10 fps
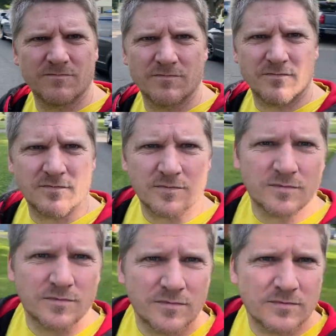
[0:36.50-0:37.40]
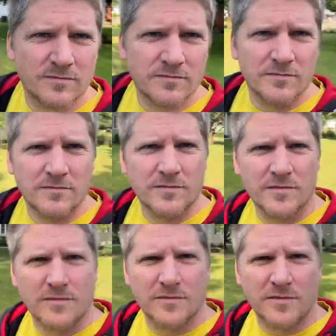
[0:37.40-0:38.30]

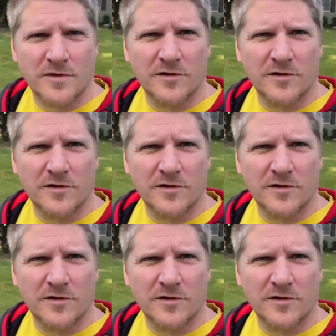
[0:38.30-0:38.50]
[no speech]